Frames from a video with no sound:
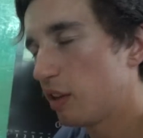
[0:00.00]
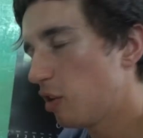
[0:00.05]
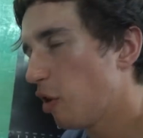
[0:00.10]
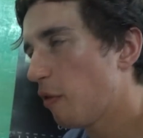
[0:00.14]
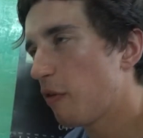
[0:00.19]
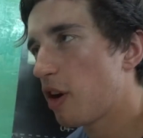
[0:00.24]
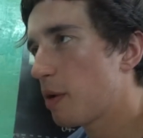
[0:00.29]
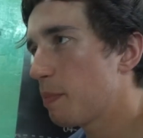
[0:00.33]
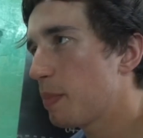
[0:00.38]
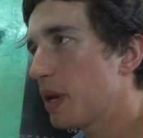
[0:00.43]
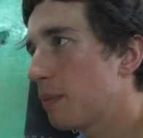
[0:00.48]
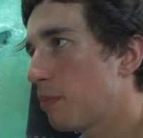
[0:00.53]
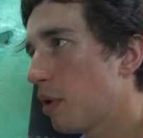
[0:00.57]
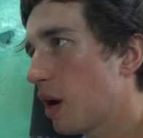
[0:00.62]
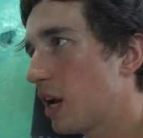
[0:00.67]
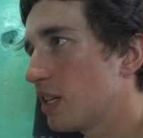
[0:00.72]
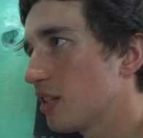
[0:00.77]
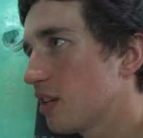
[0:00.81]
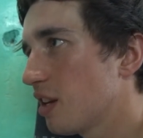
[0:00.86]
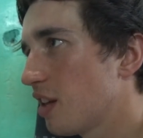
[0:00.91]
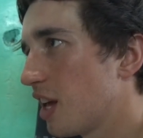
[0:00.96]
They're not very big
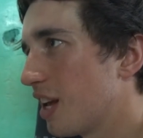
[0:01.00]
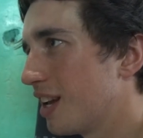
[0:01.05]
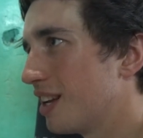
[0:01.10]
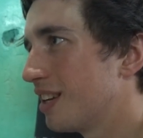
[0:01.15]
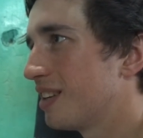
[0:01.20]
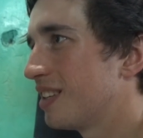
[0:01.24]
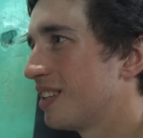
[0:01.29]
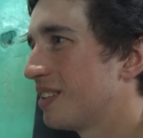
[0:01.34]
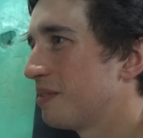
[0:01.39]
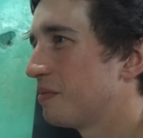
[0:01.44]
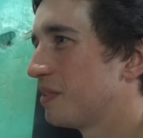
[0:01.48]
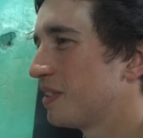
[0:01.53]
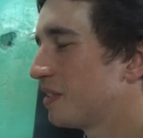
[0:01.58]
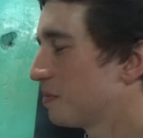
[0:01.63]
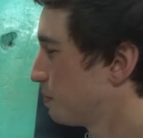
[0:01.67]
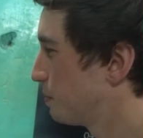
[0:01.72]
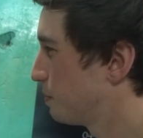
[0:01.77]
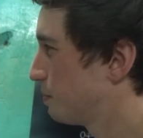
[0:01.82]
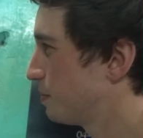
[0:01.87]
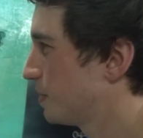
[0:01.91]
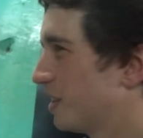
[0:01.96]
brains, are they? All
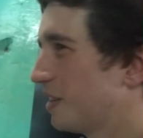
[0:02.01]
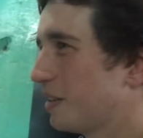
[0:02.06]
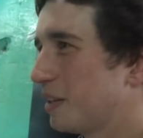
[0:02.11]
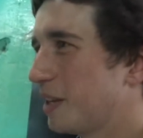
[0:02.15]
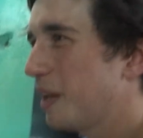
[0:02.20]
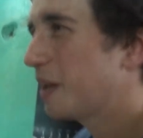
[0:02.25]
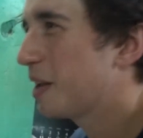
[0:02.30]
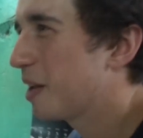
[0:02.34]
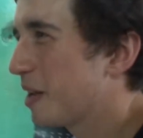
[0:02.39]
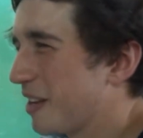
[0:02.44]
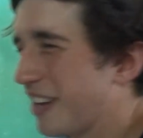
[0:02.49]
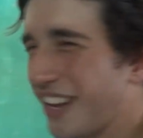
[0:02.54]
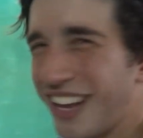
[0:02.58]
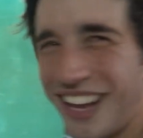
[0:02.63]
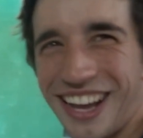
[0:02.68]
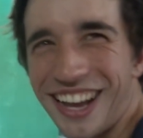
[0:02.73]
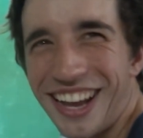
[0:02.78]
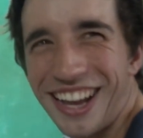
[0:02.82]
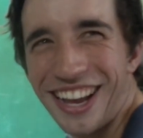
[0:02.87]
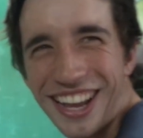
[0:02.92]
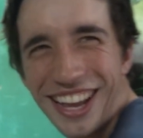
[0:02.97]
right,
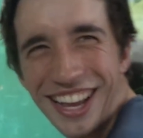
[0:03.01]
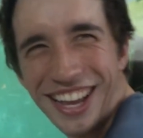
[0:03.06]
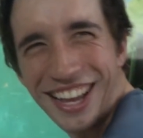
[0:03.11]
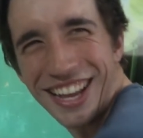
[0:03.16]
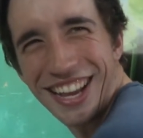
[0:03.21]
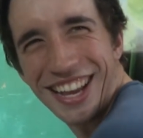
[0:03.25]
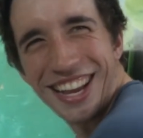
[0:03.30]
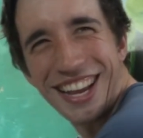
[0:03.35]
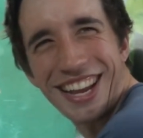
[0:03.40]
speak for yourself.